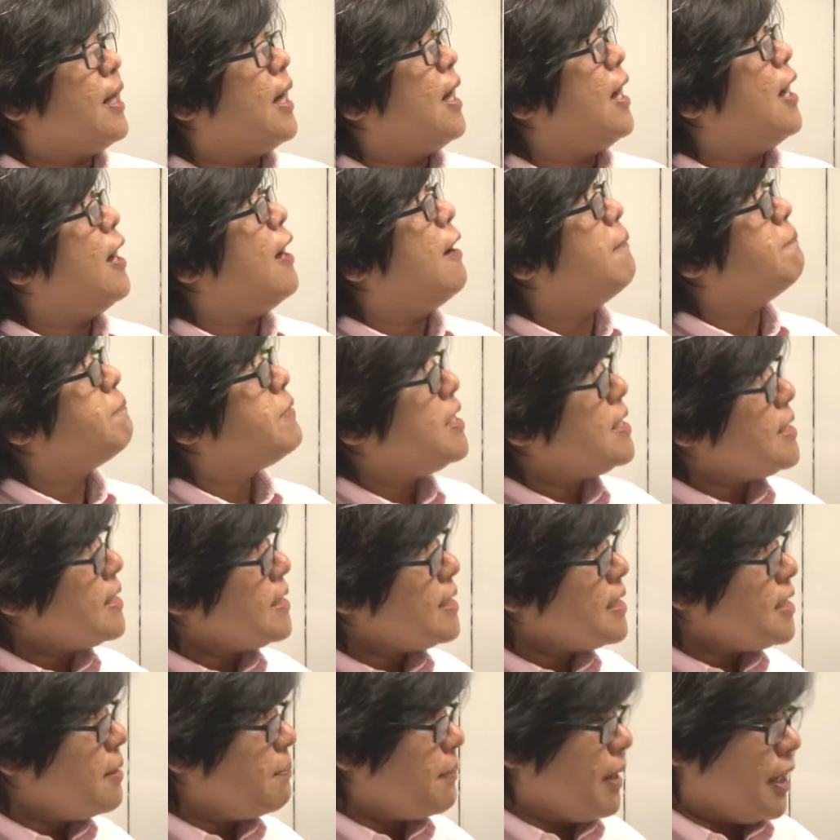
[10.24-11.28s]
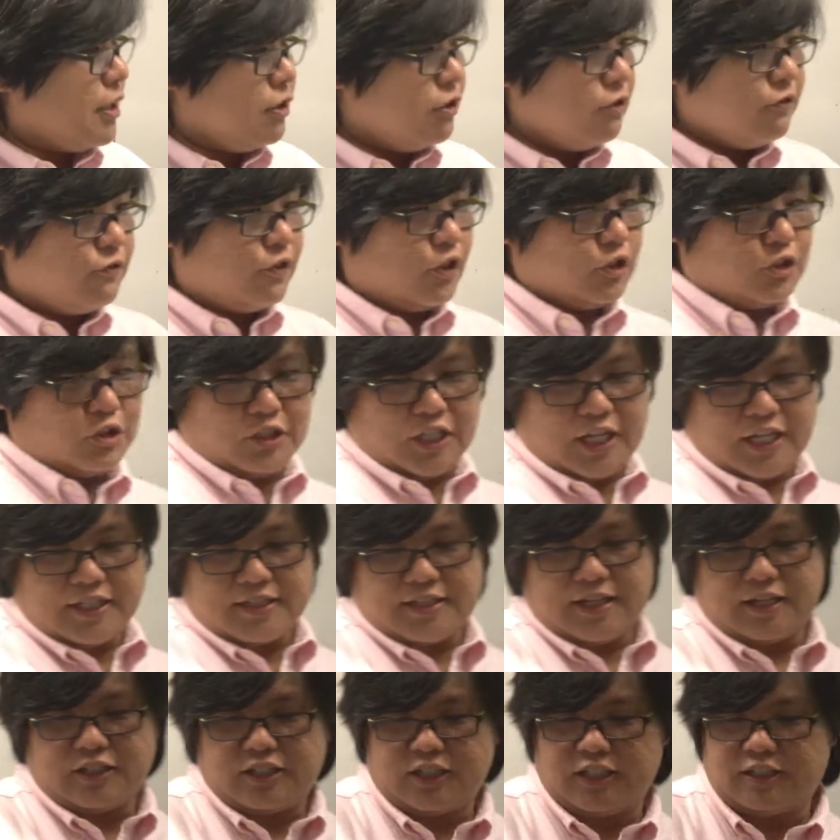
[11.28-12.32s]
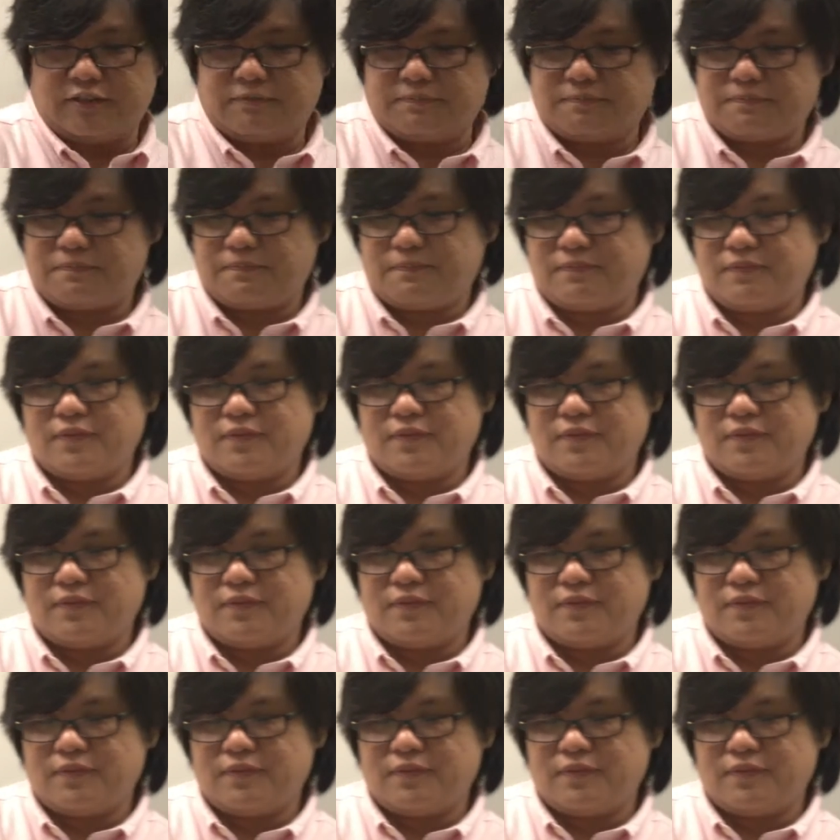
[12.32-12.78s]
Um, this is the menu for today's session.